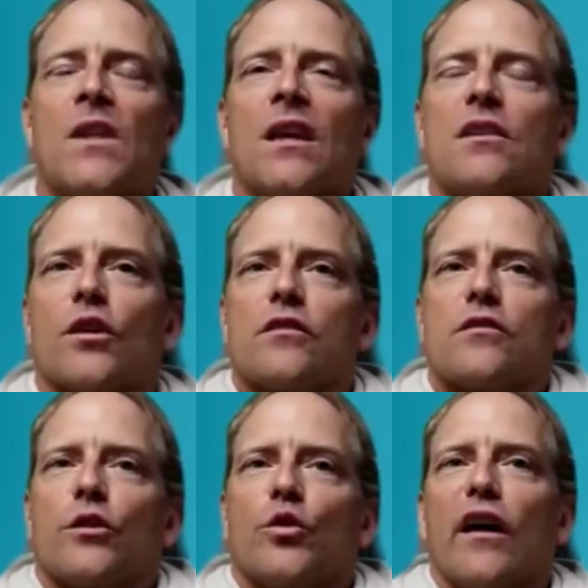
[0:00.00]
So
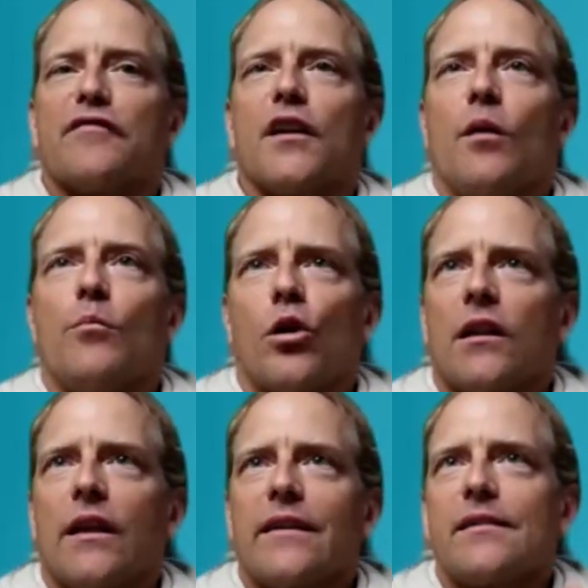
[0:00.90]
you have now more or
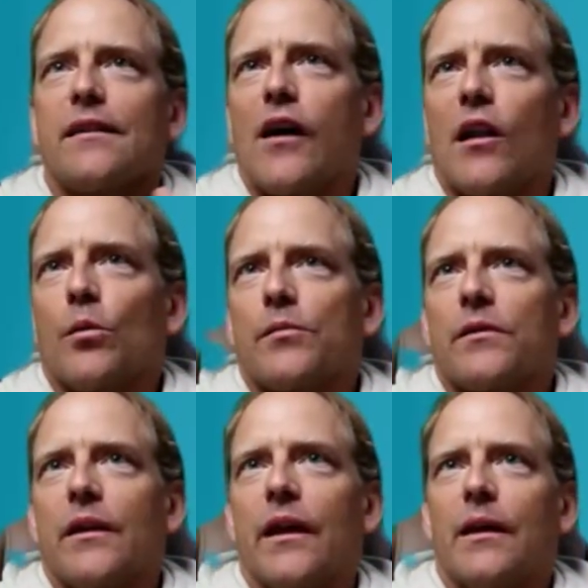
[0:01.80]
less developed
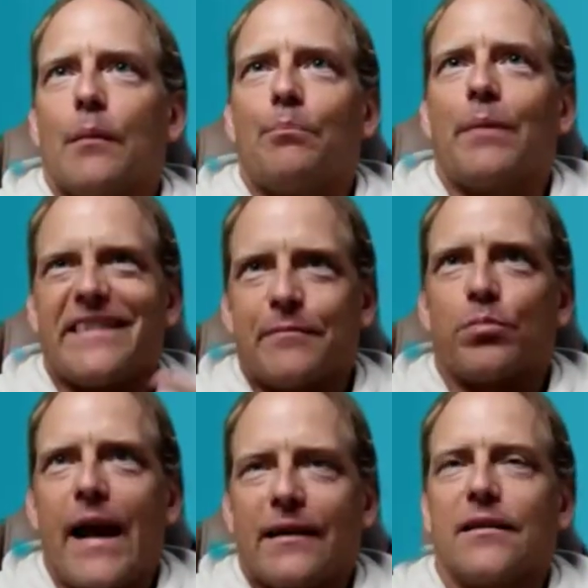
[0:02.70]
a best
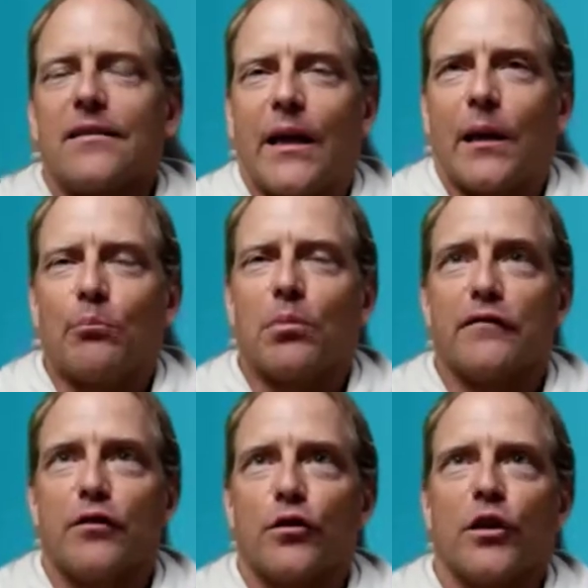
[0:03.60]
practice template
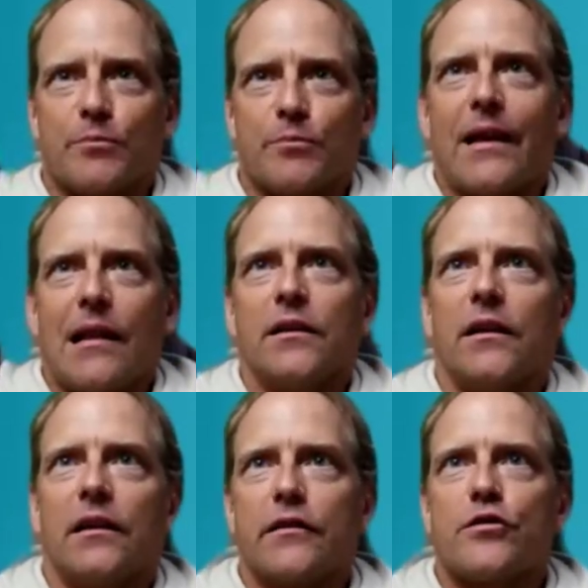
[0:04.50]
for the hospitality
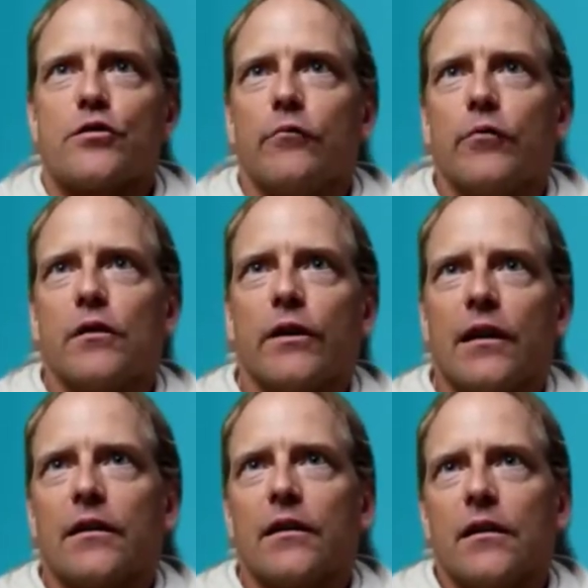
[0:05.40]
industry, where
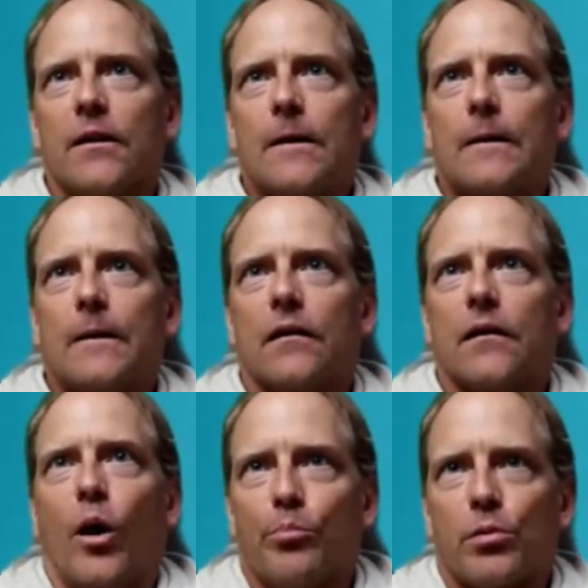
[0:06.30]
really the
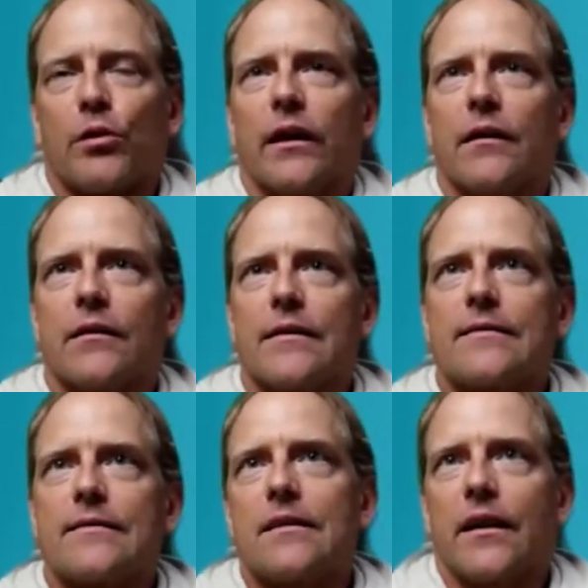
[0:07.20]

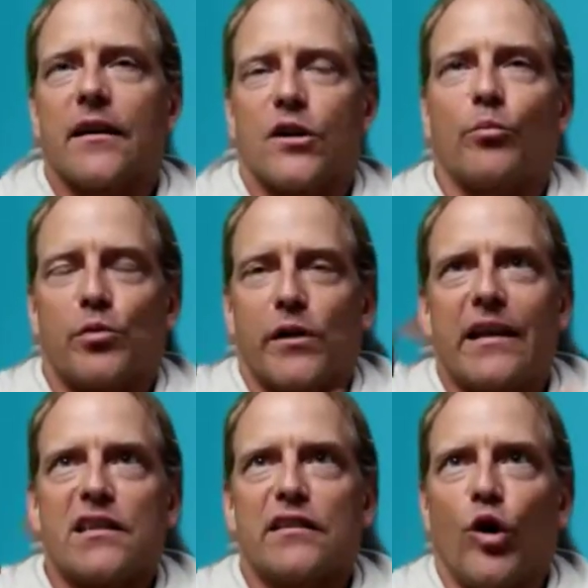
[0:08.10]
operators get a
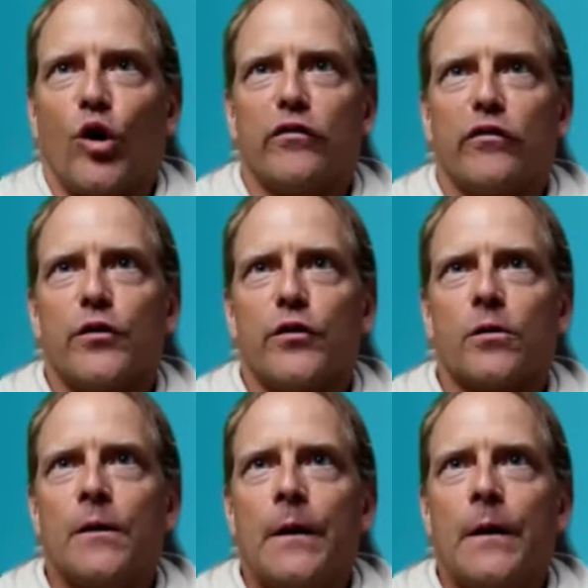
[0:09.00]
comprehensive overview.